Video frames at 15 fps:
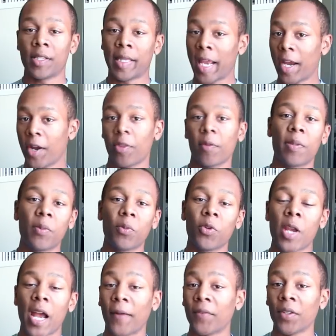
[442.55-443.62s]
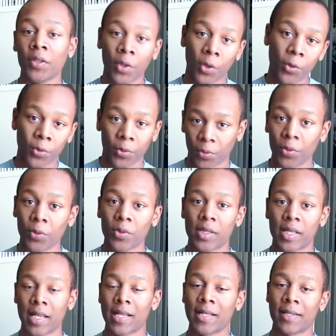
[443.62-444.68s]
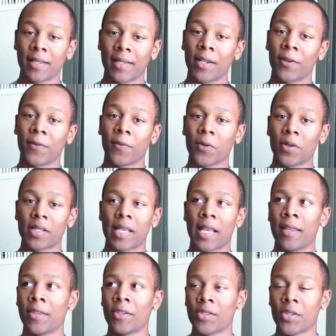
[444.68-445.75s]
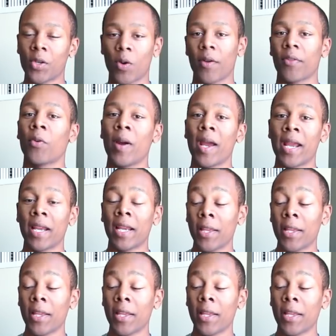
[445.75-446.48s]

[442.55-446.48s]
they are the people you have to go through to get into the Air Force, and there's no other way.